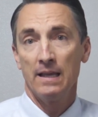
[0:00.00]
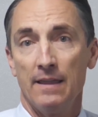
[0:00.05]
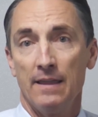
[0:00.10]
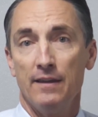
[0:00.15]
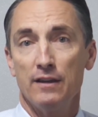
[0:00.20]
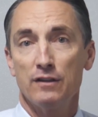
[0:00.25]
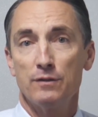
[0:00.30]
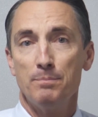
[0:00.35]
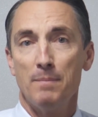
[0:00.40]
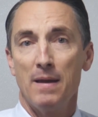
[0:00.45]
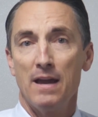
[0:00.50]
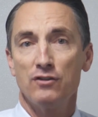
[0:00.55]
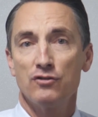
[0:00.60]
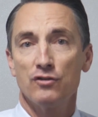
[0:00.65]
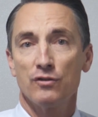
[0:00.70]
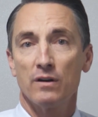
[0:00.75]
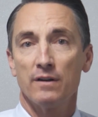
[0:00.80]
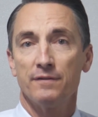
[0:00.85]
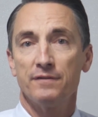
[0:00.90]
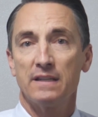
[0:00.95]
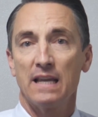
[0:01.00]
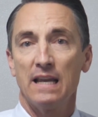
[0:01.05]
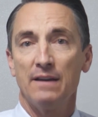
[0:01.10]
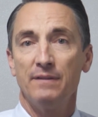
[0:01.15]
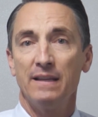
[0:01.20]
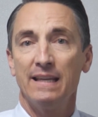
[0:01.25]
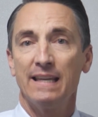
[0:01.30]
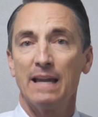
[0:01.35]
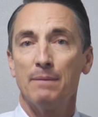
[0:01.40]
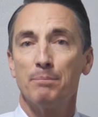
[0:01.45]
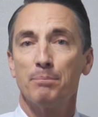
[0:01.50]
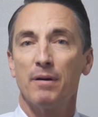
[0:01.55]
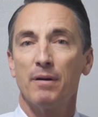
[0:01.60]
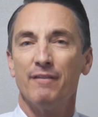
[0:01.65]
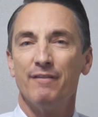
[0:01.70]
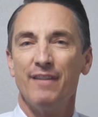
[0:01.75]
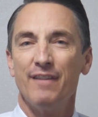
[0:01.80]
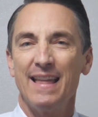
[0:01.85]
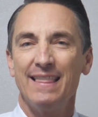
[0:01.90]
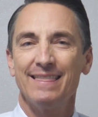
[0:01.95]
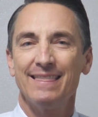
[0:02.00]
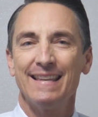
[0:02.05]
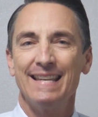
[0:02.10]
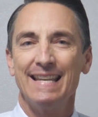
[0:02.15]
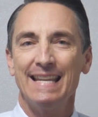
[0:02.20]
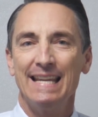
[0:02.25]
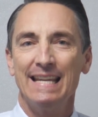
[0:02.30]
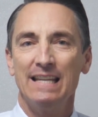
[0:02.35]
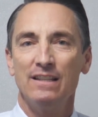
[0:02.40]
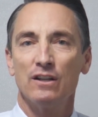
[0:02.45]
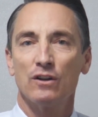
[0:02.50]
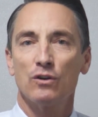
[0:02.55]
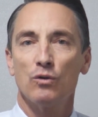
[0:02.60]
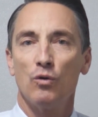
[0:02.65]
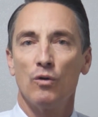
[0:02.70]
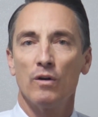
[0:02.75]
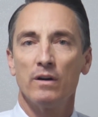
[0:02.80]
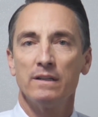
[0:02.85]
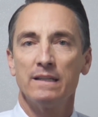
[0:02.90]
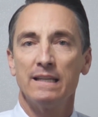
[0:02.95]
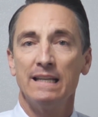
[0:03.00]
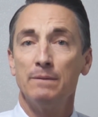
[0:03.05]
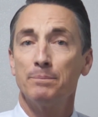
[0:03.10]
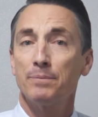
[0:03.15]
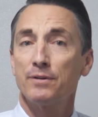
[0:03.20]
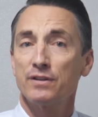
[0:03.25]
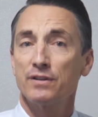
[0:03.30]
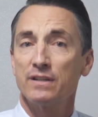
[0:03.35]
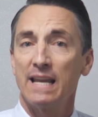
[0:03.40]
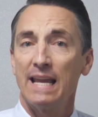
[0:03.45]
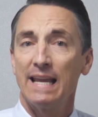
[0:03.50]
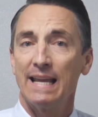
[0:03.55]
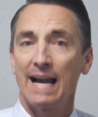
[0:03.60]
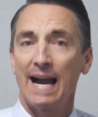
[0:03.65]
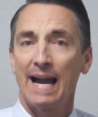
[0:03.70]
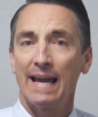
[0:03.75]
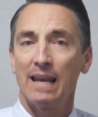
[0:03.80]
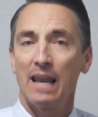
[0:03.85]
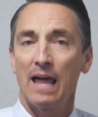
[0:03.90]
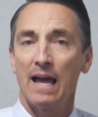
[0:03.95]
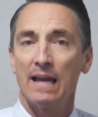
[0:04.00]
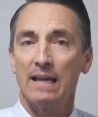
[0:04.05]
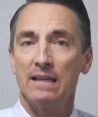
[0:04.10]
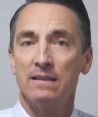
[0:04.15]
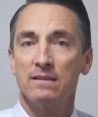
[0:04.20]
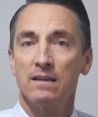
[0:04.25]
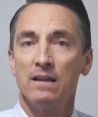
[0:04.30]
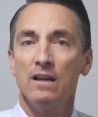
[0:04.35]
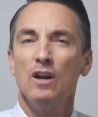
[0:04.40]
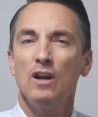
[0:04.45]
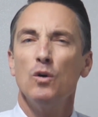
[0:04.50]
This measure of safety can prevent the need to quarantine per state guidelines